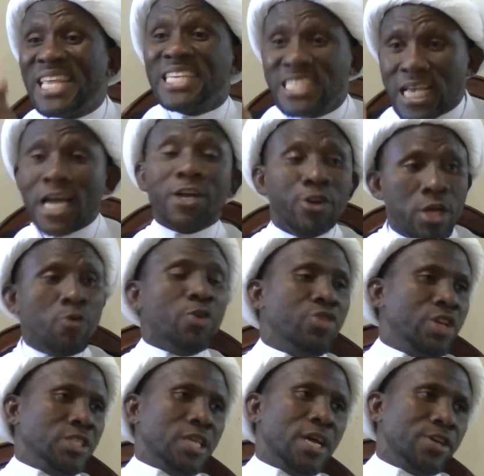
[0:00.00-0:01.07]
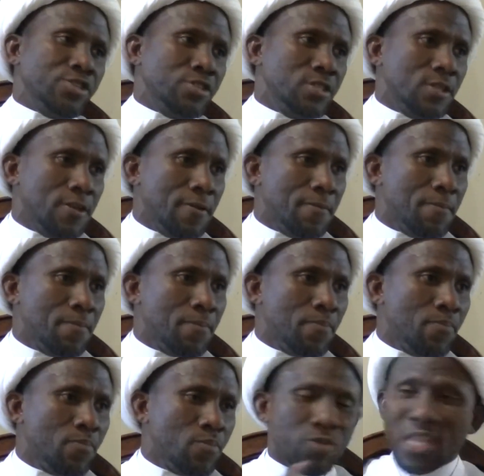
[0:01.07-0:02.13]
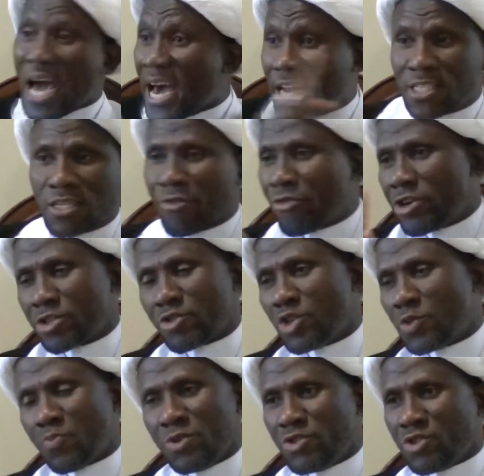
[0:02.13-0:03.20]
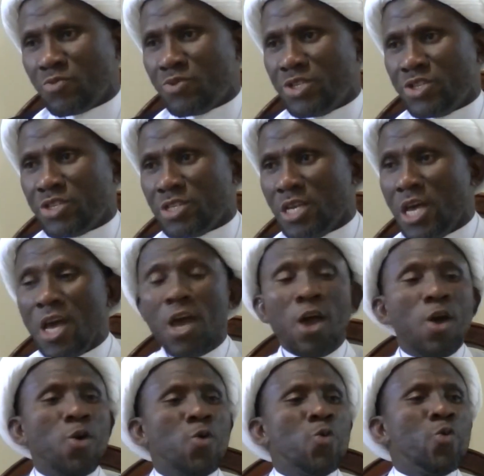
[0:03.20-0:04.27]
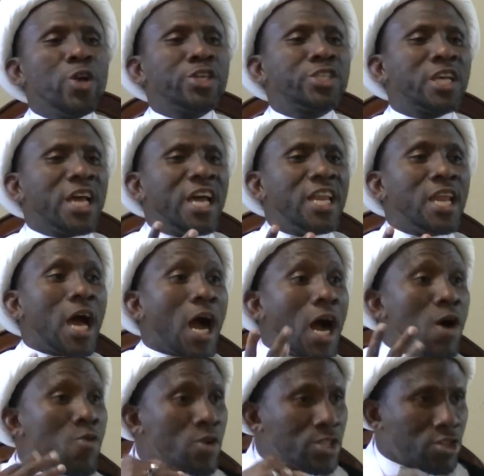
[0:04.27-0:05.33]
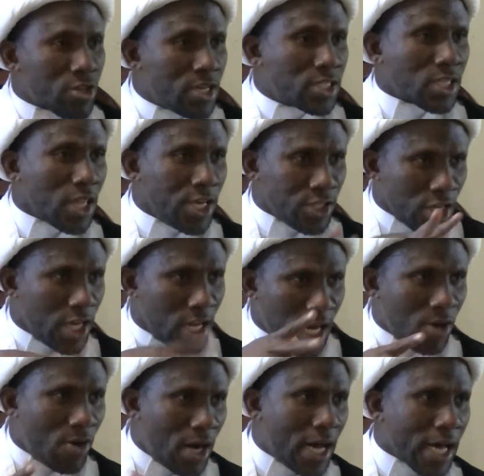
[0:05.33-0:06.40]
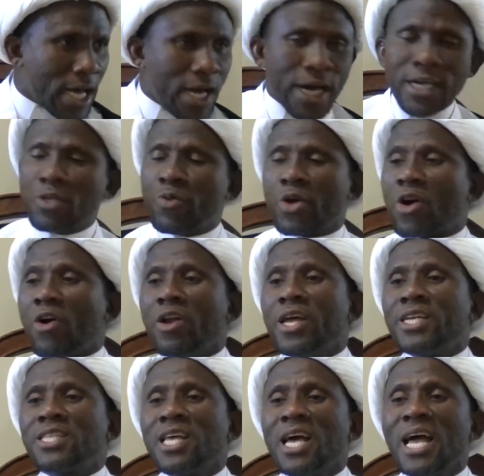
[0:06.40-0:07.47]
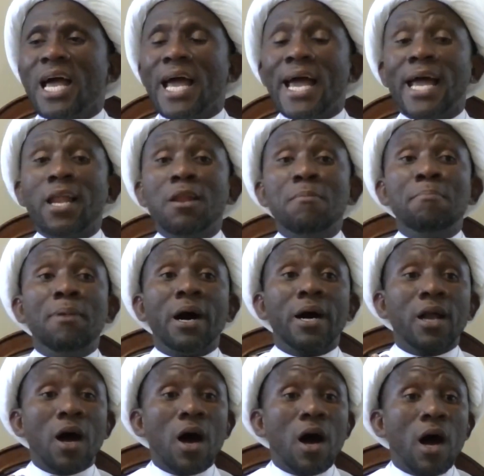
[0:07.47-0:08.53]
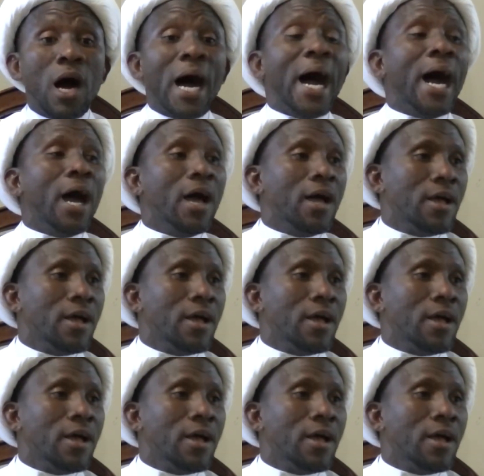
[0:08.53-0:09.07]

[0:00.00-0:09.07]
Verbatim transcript: disagree with this action. That is the first responsibility, which in our translation, in our aqaid, we call it al-bara'ah.